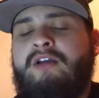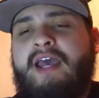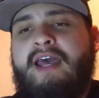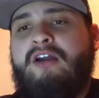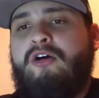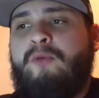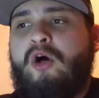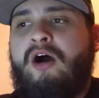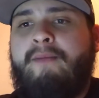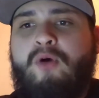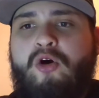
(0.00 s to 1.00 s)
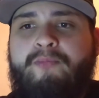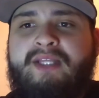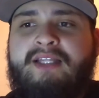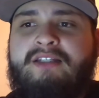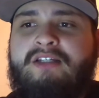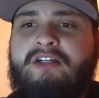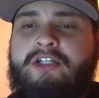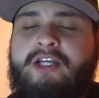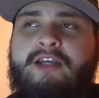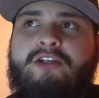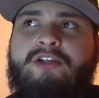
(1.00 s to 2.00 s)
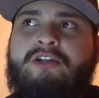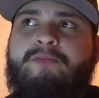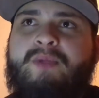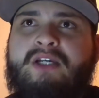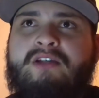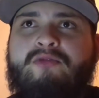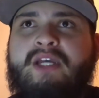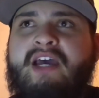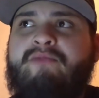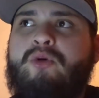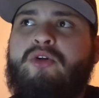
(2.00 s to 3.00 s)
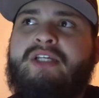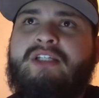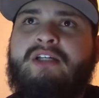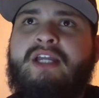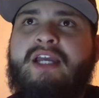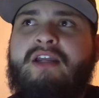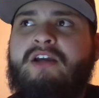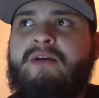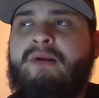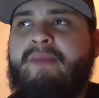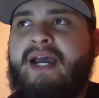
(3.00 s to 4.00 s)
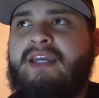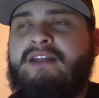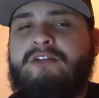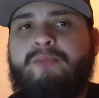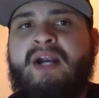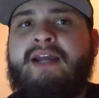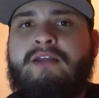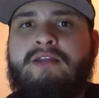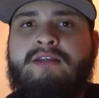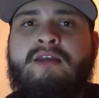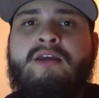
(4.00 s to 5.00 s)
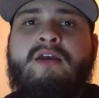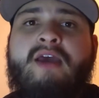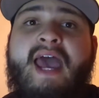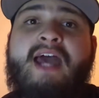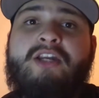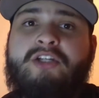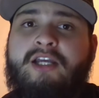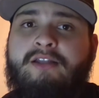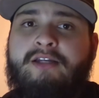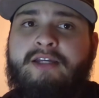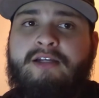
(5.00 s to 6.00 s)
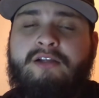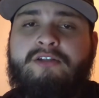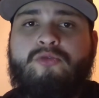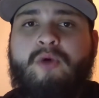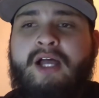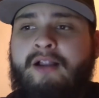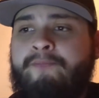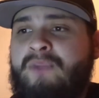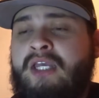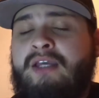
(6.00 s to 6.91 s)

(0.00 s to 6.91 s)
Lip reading: And I'm hoping that's going to change, because we have Maurice Canady coming back into practice, and Jalen Hill as well.